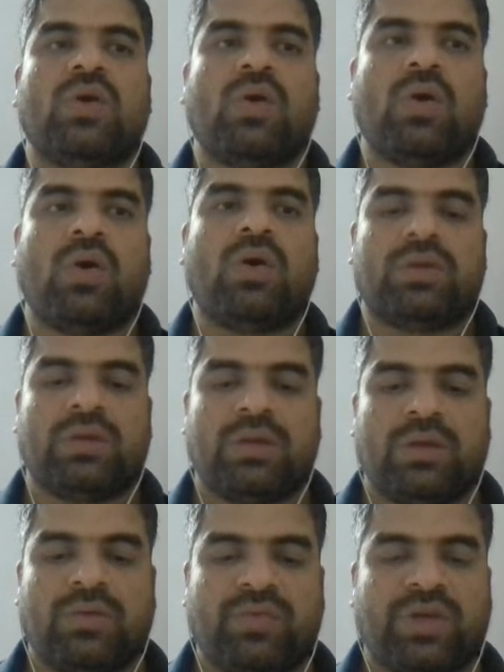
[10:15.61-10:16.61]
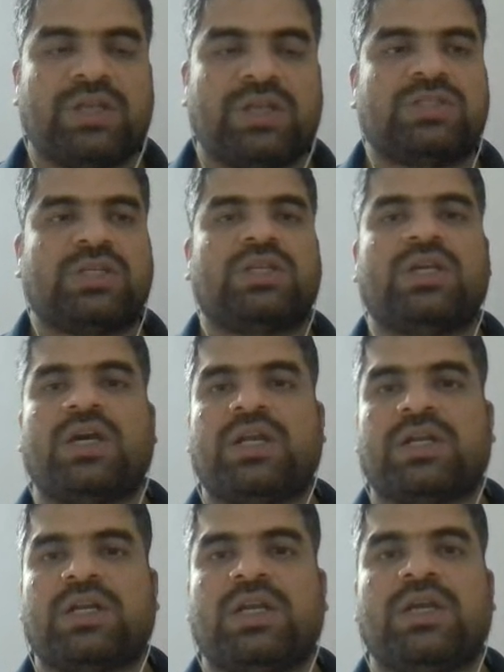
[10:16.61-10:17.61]
or we can set
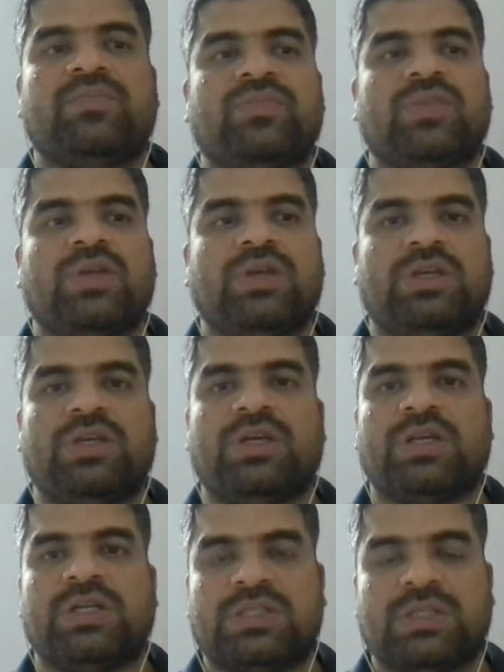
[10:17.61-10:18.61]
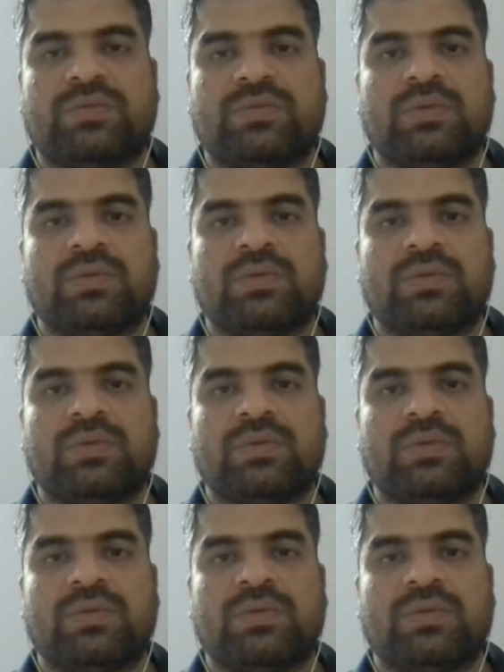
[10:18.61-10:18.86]
directly here itself,